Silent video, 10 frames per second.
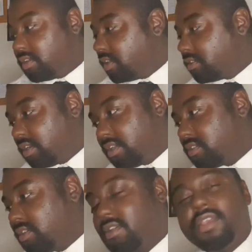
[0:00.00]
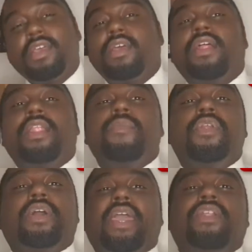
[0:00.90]
Let me
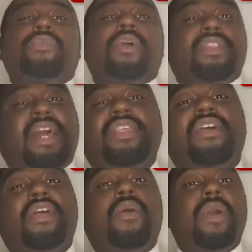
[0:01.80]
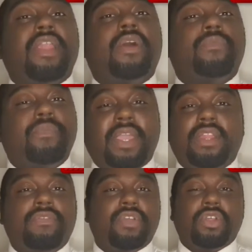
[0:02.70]
not get into it, because like I said, I'll end up making
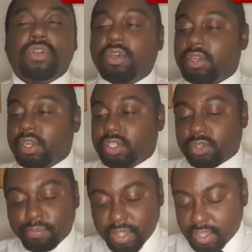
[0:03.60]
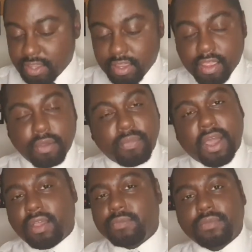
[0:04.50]
this video longer than it should be.
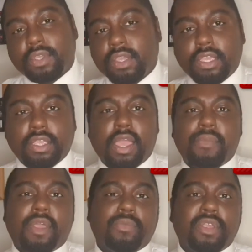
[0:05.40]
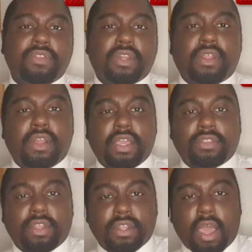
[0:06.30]
But yeah, big up Yizzy. The link
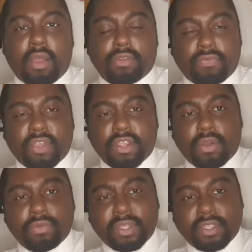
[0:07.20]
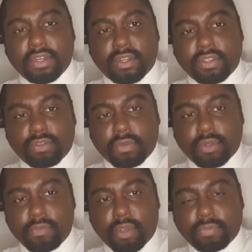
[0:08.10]
to the video is in the
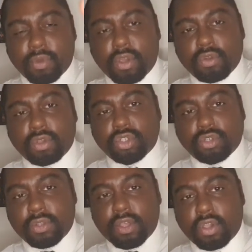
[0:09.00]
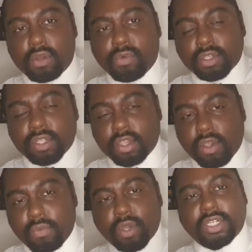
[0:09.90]
description box below. Go stream or go
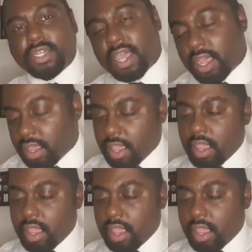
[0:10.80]
watch that.